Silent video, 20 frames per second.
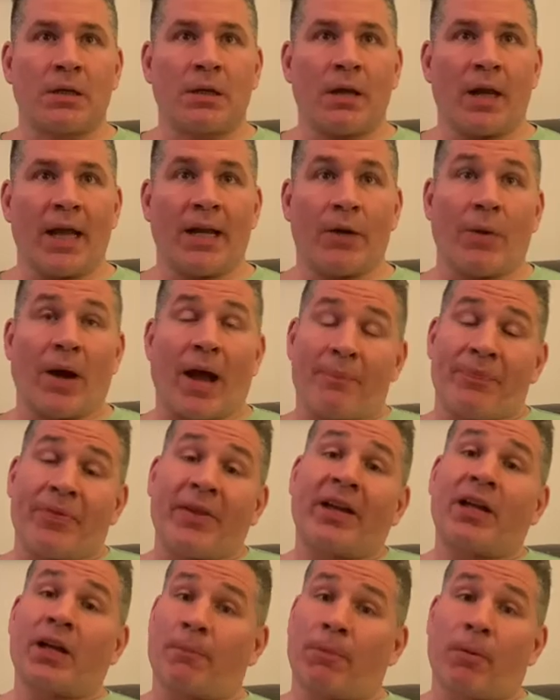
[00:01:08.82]
Anyway, I'm
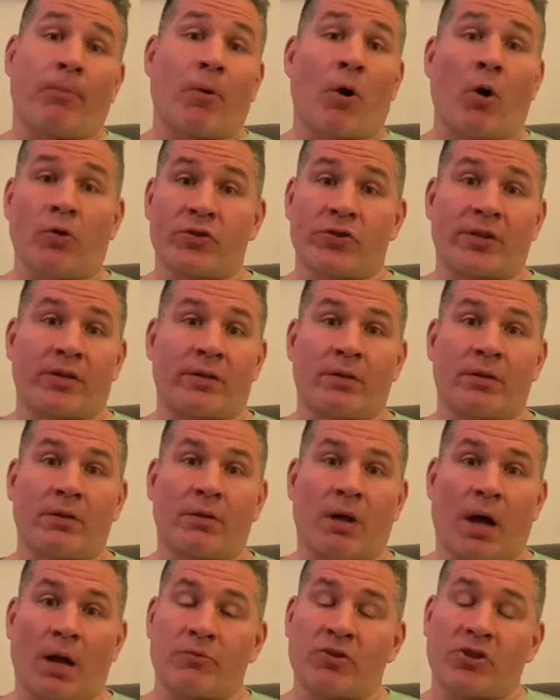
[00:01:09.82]
thinking of proposing.
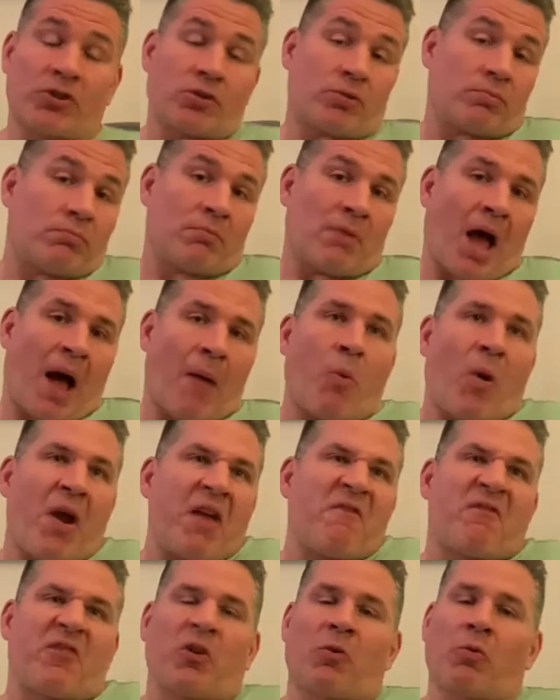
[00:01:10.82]
I'm just, I'm
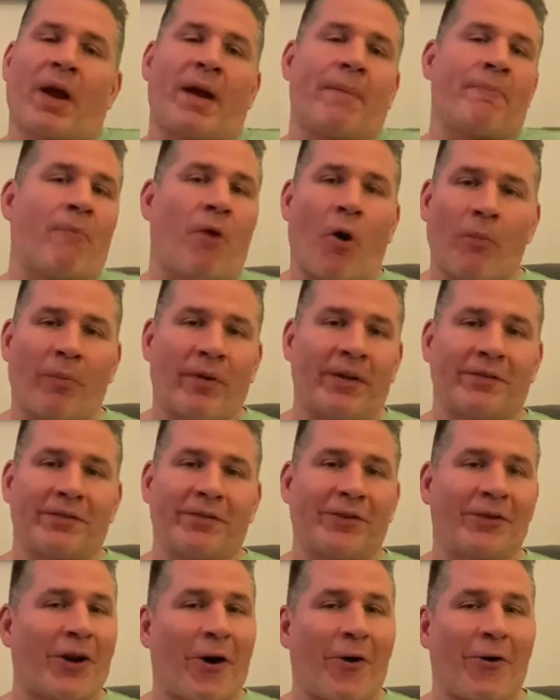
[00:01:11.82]
waiting for the right moment,
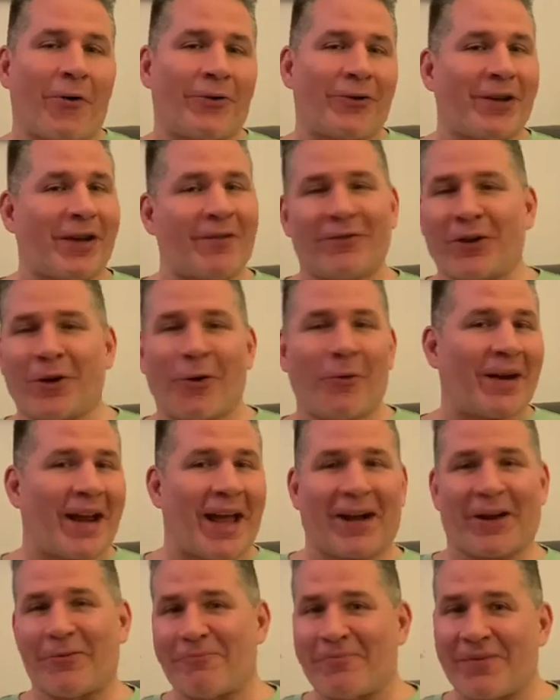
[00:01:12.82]
you know? You never know when
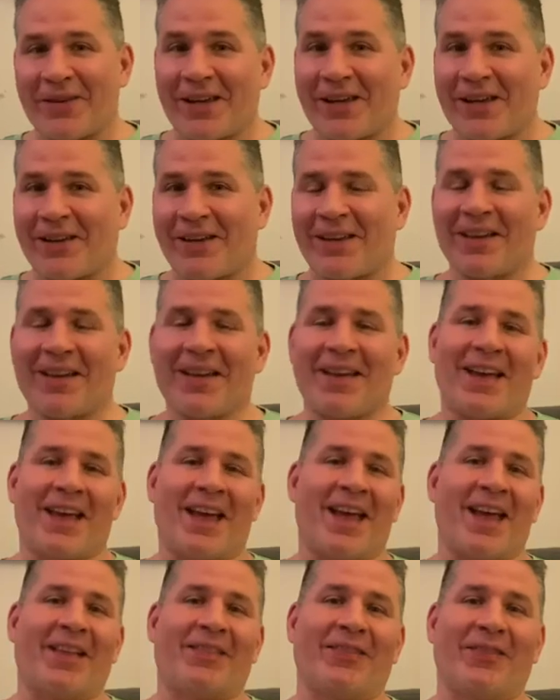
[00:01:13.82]
that could be.
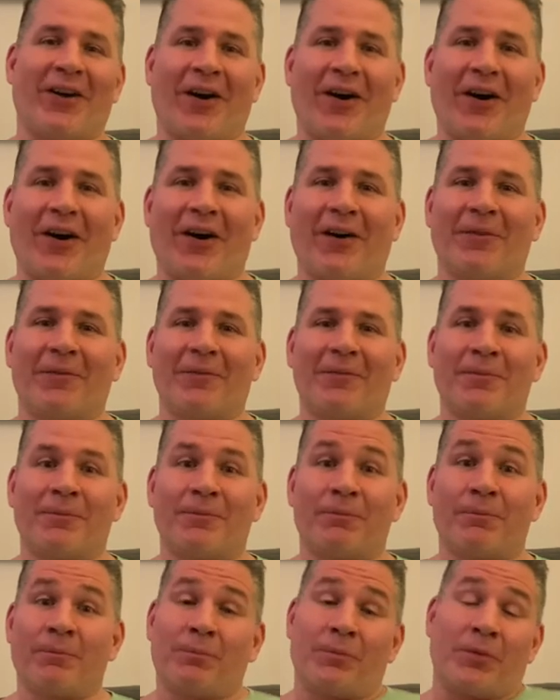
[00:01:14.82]
And, uh,
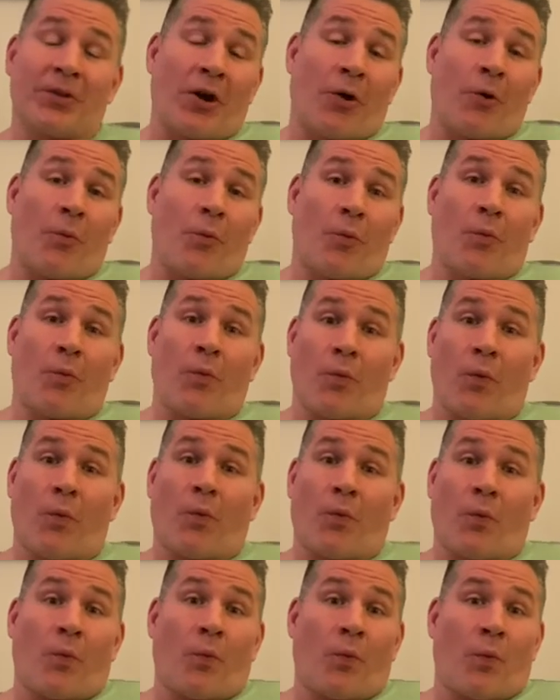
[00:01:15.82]
you know,
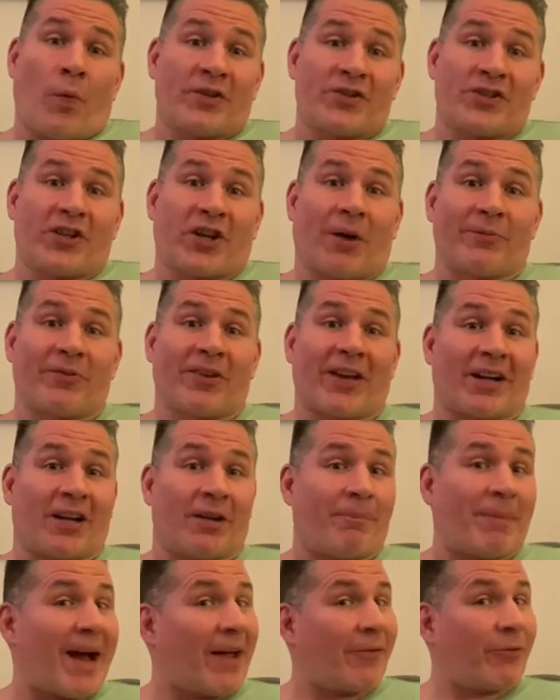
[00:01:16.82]
when she comes out of the
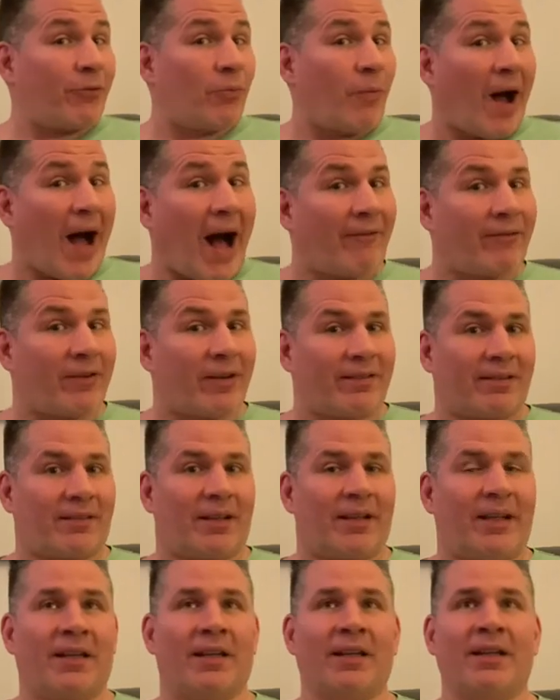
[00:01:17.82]
bathroom,
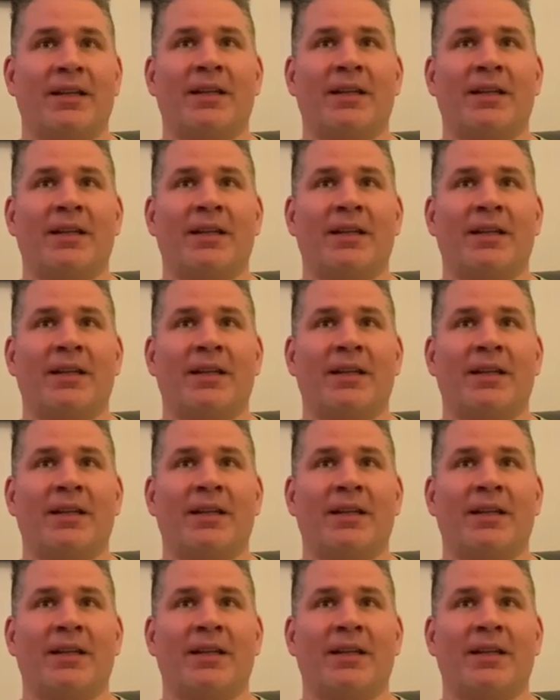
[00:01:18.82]
obviously.